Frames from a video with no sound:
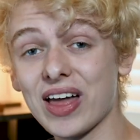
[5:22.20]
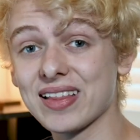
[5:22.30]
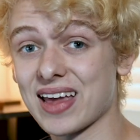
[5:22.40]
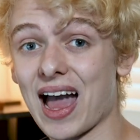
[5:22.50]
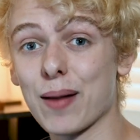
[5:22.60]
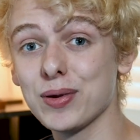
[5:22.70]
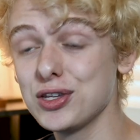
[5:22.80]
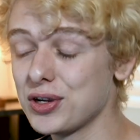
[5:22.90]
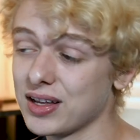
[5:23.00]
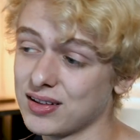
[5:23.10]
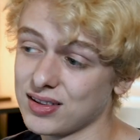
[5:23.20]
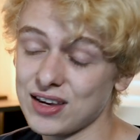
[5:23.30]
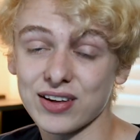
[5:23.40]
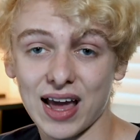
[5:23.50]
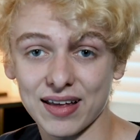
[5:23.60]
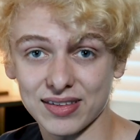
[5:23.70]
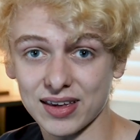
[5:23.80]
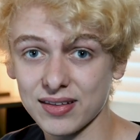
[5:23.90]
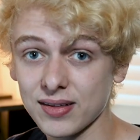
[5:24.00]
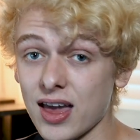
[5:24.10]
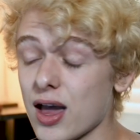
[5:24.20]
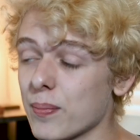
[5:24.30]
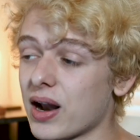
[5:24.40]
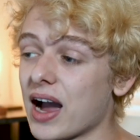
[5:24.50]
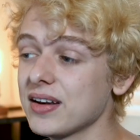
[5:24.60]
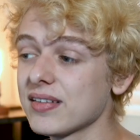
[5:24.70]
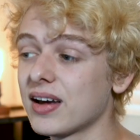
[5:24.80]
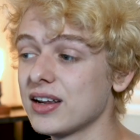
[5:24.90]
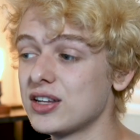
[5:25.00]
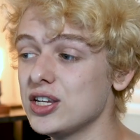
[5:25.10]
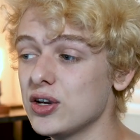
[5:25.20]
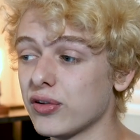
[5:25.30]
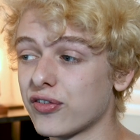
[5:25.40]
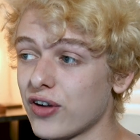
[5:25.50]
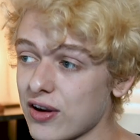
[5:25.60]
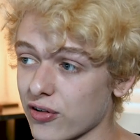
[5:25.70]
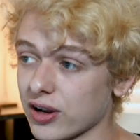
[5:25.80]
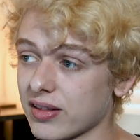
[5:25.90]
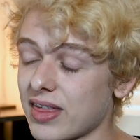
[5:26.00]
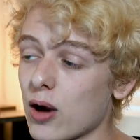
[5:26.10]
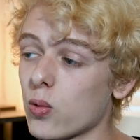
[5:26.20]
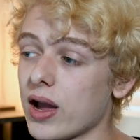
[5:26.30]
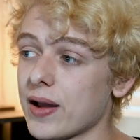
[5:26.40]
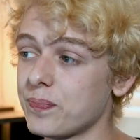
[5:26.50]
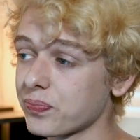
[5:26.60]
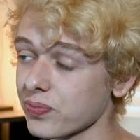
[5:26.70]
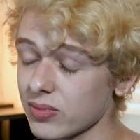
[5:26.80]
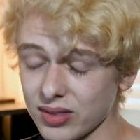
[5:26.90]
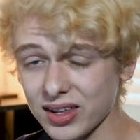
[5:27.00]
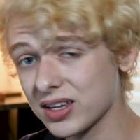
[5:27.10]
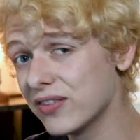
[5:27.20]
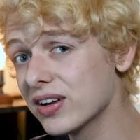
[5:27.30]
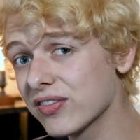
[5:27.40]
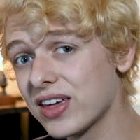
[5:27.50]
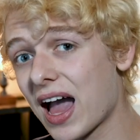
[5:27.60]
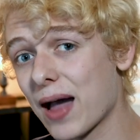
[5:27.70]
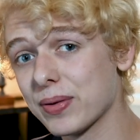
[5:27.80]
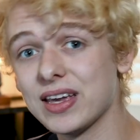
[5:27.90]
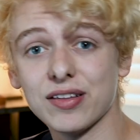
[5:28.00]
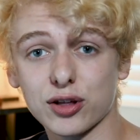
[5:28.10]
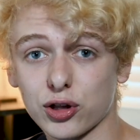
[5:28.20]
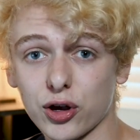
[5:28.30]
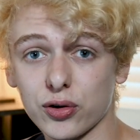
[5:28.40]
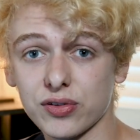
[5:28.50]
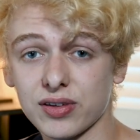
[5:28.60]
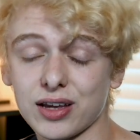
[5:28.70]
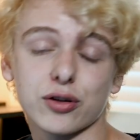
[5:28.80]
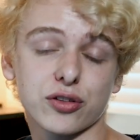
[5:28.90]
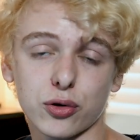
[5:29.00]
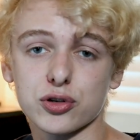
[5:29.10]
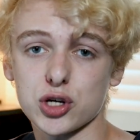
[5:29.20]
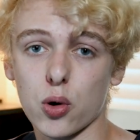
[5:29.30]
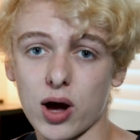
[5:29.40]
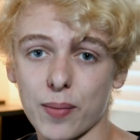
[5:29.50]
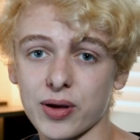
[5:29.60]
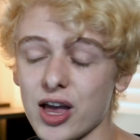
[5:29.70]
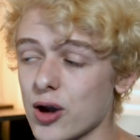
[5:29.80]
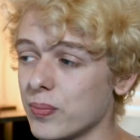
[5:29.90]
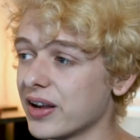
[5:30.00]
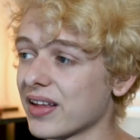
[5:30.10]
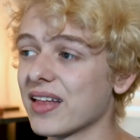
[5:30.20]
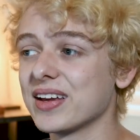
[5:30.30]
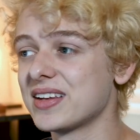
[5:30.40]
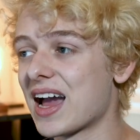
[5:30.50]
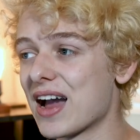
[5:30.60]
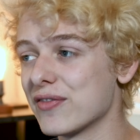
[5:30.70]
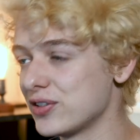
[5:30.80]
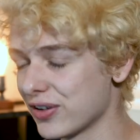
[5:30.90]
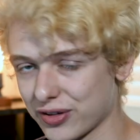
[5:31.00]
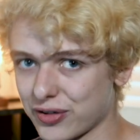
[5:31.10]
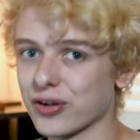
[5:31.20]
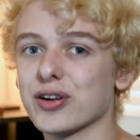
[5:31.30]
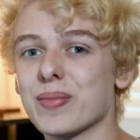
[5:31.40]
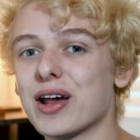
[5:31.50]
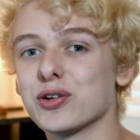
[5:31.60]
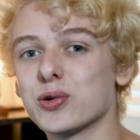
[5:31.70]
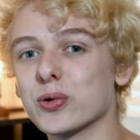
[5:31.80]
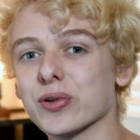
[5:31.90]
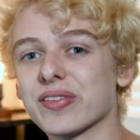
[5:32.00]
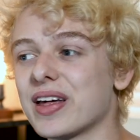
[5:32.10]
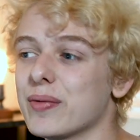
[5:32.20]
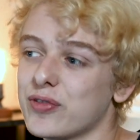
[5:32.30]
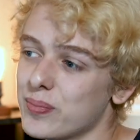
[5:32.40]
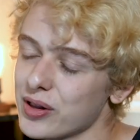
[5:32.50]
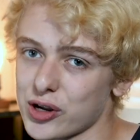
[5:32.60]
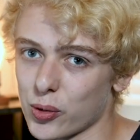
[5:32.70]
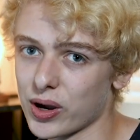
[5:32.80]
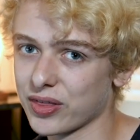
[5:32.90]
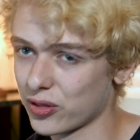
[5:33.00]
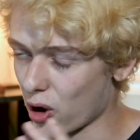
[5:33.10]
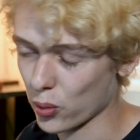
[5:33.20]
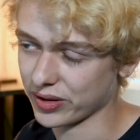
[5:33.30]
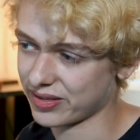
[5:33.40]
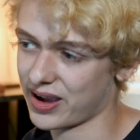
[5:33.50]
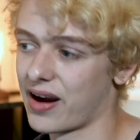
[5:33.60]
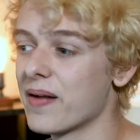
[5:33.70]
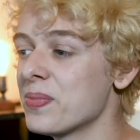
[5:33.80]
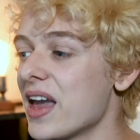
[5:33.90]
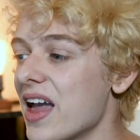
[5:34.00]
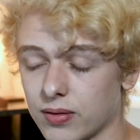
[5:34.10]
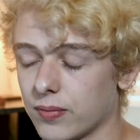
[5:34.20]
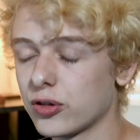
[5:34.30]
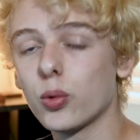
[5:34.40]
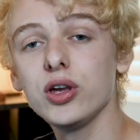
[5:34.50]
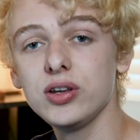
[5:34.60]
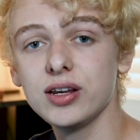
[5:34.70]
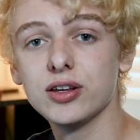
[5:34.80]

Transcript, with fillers: that to happen, you can leave it as is, but I decided to use favorites. That way even if the app is closed, it'll still show up because I like to have just a certain amount of tools that I'm familiar with always there. So what you need